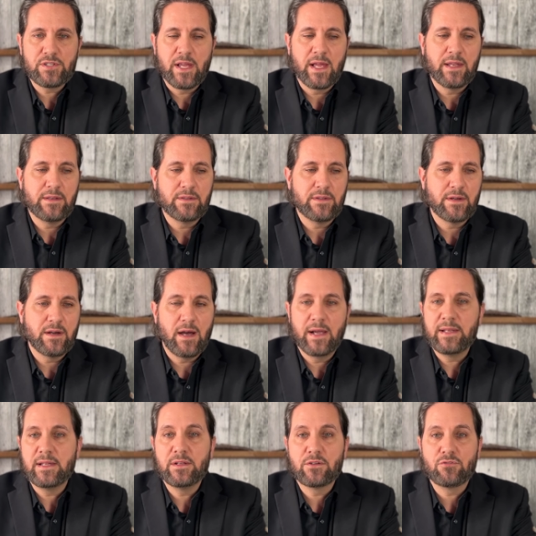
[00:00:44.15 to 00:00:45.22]
and uh, I
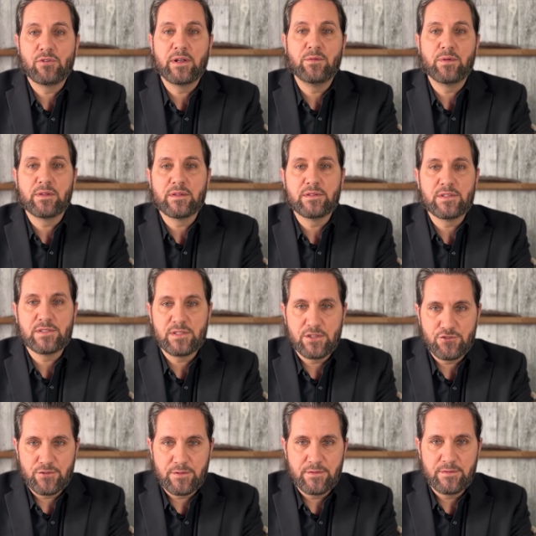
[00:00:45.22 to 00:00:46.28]
didn't agree with the decision.